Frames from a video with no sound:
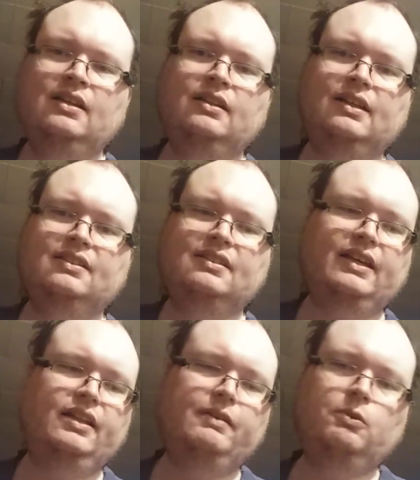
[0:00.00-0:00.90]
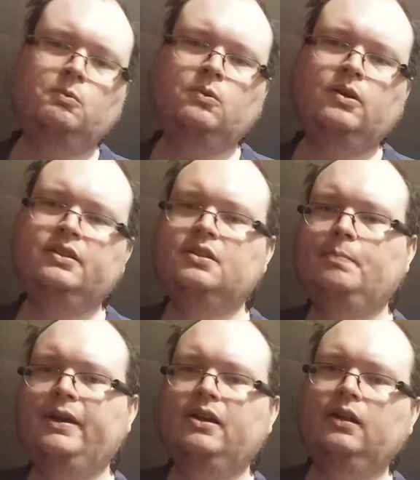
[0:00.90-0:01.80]
let's say, level 1
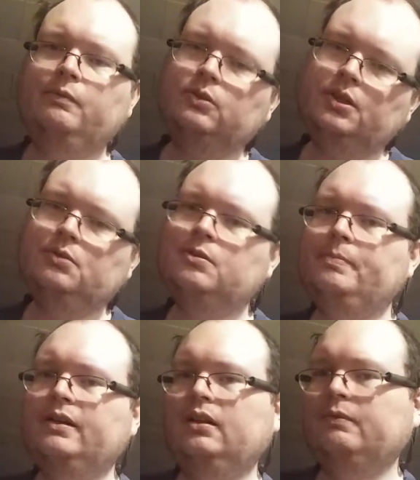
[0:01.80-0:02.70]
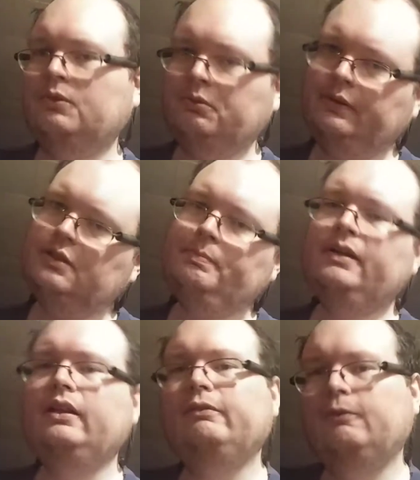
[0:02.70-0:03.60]
spear, level 2 spear, level 3 spear,
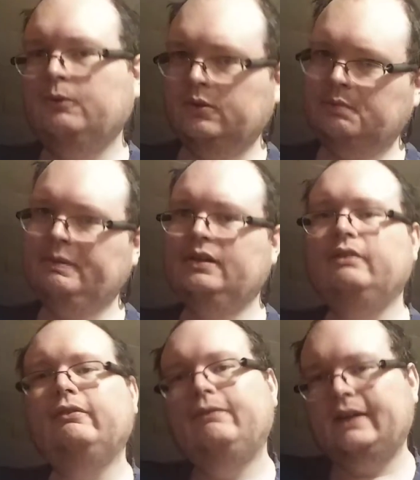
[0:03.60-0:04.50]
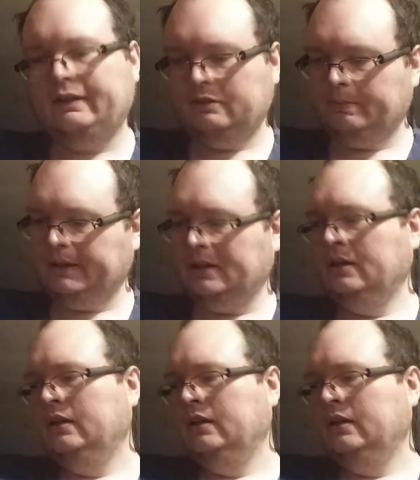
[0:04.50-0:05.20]
level 4 spear, level 5 spear.